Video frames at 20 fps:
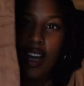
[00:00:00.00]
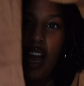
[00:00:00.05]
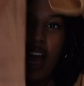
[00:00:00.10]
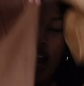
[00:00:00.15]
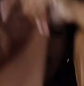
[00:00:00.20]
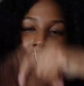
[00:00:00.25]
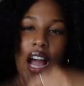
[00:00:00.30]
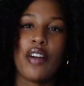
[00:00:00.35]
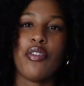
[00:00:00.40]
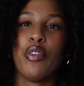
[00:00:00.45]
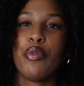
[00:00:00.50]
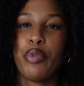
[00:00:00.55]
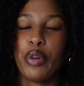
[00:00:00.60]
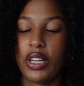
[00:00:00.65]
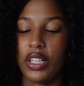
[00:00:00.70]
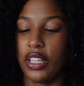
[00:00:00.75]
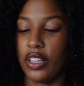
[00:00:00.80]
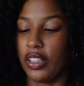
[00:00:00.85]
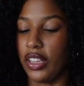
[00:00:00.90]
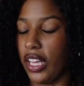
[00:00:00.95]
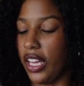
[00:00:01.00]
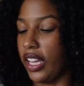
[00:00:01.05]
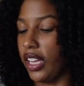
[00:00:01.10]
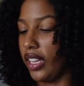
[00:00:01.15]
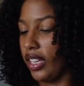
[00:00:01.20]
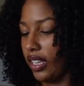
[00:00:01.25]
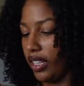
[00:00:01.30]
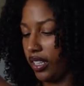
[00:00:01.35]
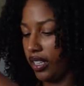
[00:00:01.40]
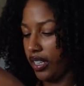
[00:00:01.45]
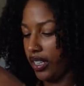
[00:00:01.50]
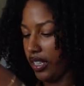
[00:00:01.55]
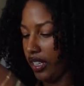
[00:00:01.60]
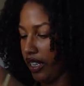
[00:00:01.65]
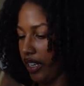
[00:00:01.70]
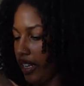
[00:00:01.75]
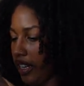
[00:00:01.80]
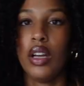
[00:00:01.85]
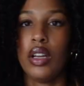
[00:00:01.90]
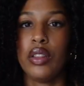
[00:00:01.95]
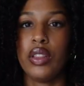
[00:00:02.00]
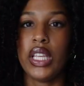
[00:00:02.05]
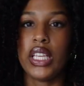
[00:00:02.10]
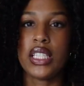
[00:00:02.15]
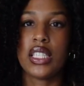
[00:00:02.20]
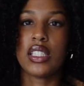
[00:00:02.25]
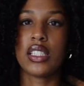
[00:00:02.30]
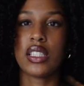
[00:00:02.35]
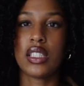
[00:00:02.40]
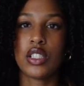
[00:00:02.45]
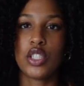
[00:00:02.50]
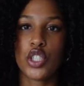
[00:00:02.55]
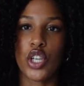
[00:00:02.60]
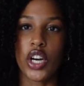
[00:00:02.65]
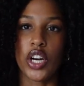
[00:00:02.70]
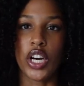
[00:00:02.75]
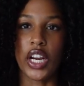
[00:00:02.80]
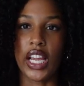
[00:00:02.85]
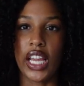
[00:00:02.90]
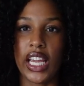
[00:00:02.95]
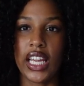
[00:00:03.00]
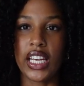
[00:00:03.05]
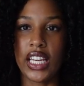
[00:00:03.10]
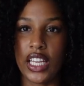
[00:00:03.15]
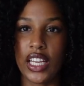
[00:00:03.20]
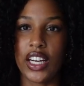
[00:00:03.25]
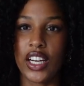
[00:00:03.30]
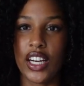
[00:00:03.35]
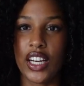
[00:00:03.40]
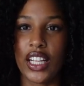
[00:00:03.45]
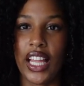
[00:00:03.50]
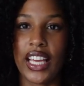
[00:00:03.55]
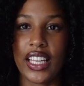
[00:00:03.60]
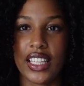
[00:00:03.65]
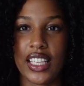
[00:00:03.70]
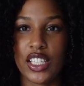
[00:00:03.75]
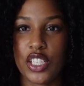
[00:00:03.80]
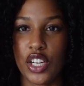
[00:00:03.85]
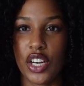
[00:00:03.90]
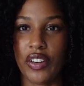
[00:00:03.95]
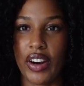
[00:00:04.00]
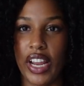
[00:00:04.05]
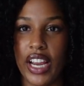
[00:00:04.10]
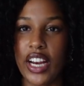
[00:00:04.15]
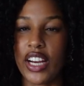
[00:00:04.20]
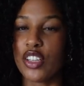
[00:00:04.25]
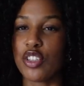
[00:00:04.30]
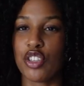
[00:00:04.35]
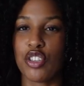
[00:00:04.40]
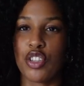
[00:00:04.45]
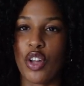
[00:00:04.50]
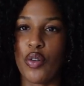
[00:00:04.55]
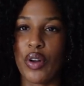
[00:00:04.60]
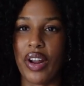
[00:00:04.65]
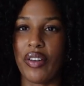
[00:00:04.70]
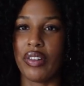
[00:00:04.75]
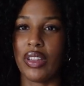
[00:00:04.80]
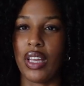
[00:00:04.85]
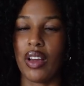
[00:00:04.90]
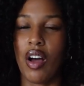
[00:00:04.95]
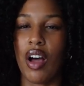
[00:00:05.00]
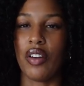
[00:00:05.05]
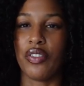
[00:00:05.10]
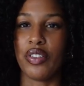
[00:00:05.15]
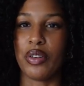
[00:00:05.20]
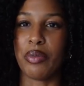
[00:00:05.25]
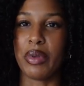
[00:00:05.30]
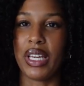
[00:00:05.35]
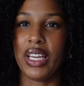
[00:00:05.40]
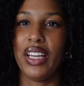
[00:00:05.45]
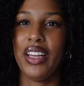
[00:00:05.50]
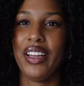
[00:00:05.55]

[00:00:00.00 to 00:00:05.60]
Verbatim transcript: I got from Pretty Little Thing. This shirt in here, like this shirt right here, just throwing everything off for me.